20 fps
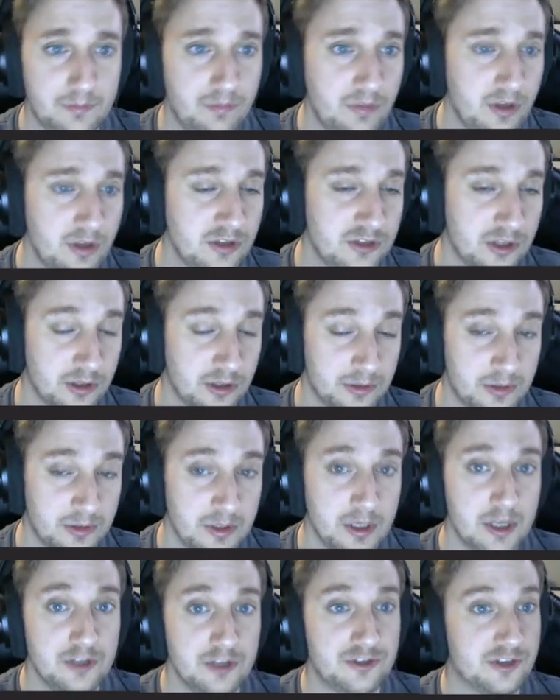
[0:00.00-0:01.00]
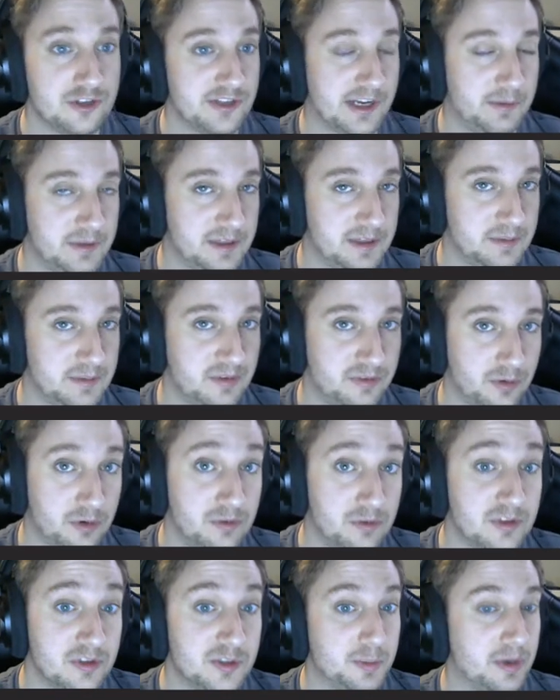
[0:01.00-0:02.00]
So just like we did before,
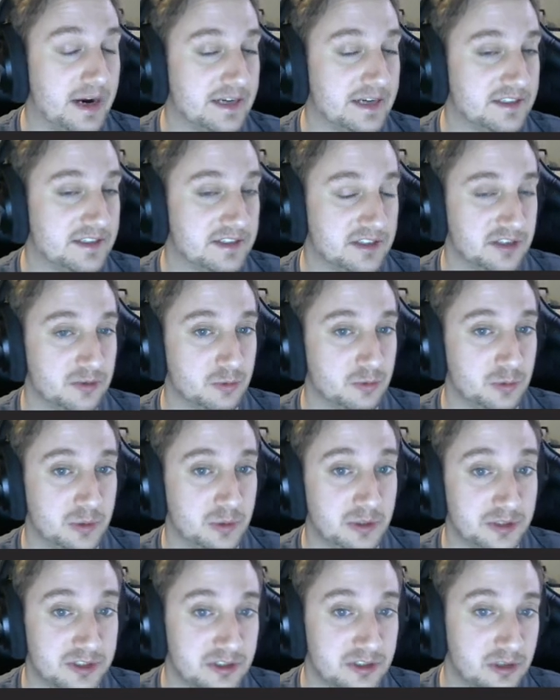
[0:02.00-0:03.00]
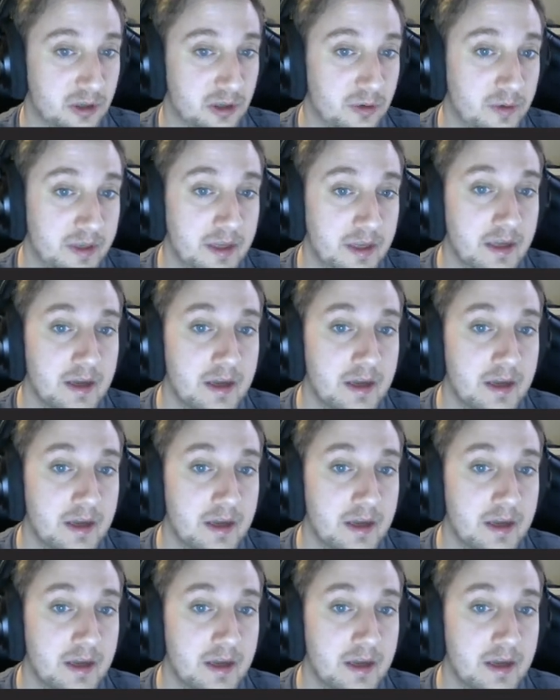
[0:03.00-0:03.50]
let's practice this real slowly.